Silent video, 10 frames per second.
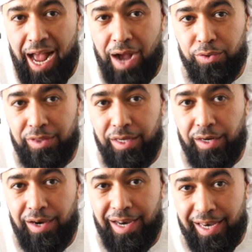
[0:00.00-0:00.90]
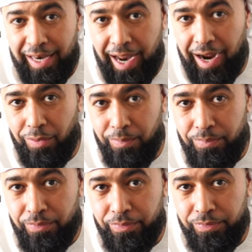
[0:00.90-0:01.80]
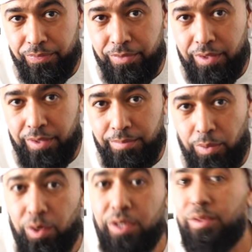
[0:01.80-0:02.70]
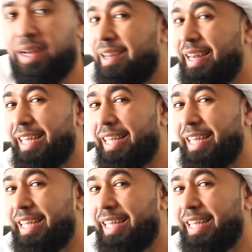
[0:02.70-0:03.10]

out there now. But we're gonna do that in the